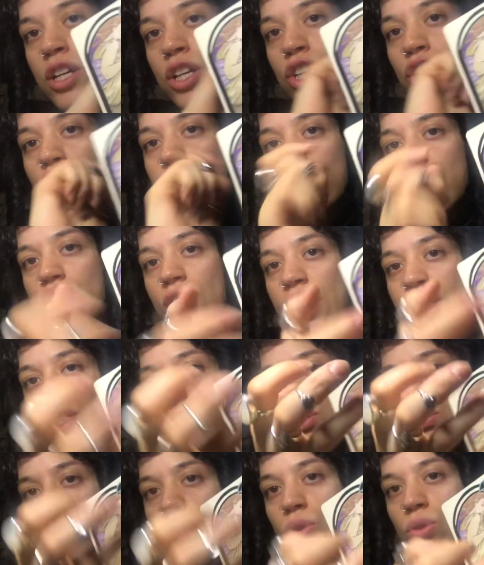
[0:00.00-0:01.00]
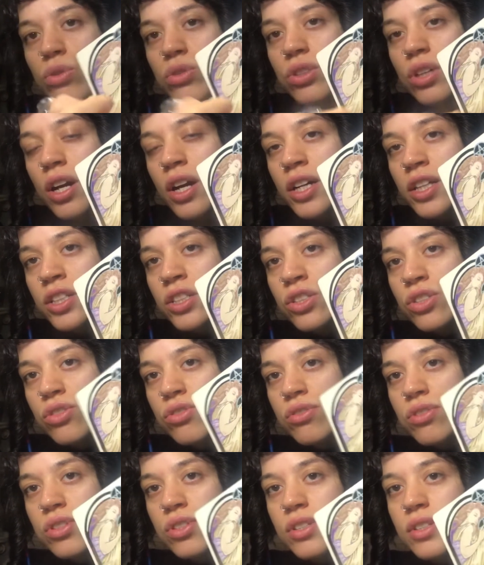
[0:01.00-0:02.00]
You're trying to hold on to
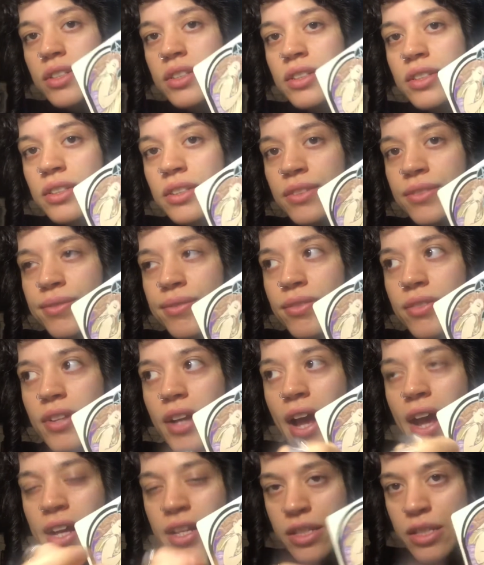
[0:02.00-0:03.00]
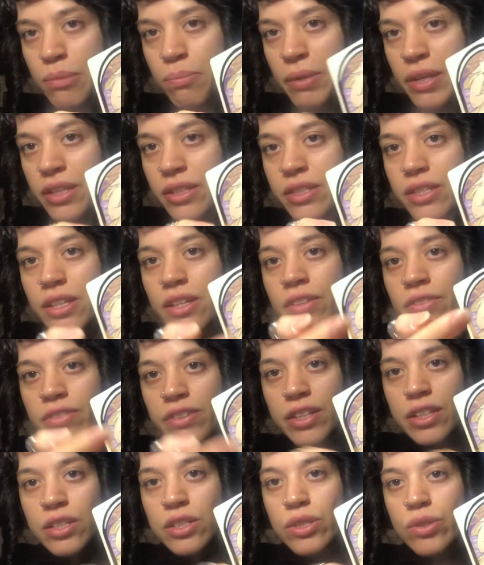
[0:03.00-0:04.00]
certain aspects of
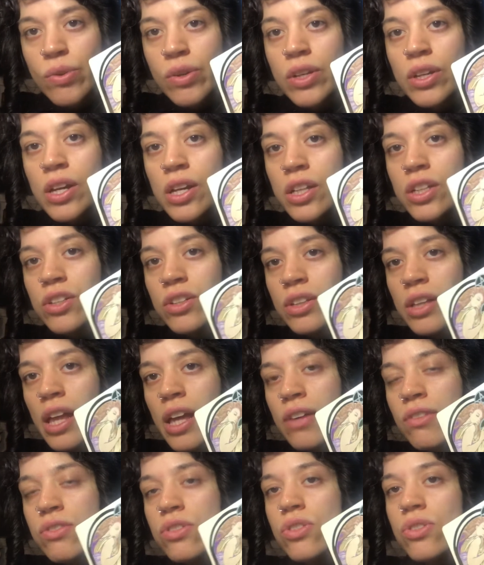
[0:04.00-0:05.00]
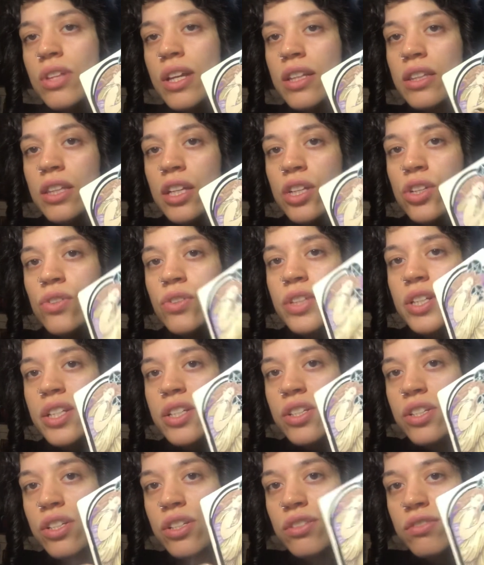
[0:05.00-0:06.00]
things going on in your life so that they don't
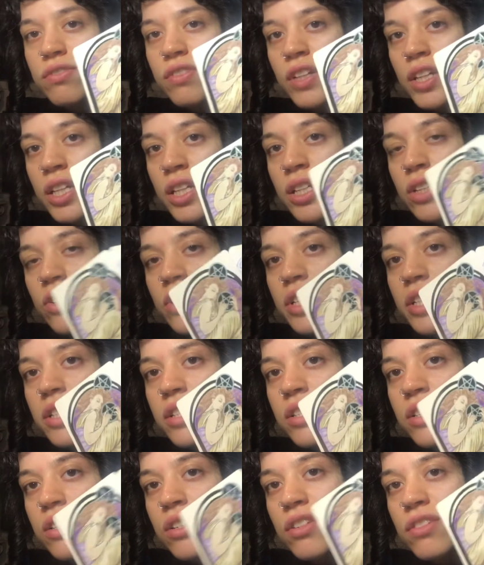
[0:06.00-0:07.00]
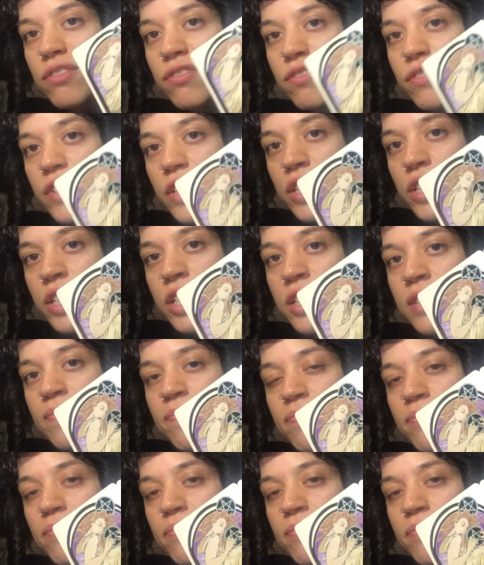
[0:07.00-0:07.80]
intervene or interfere.